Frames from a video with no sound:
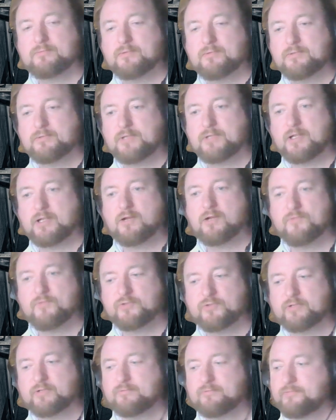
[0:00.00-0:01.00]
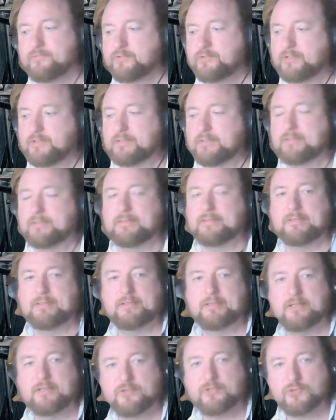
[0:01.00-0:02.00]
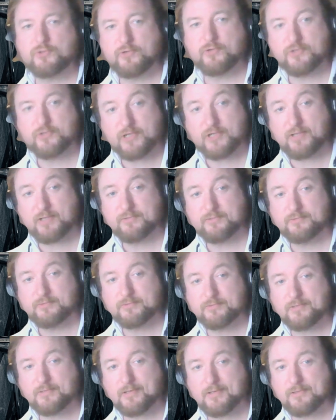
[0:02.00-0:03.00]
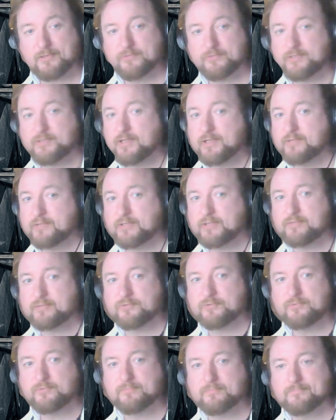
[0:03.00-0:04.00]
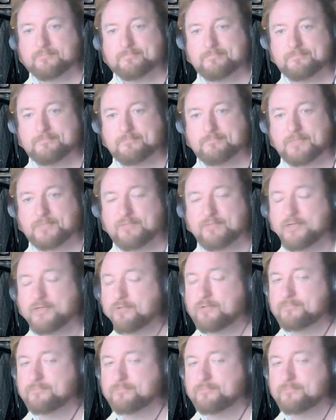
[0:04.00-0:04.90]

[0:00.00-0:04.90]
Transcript: take care of yourselves, enjoy your chess, and I'll see you guys again soon. Bye for now.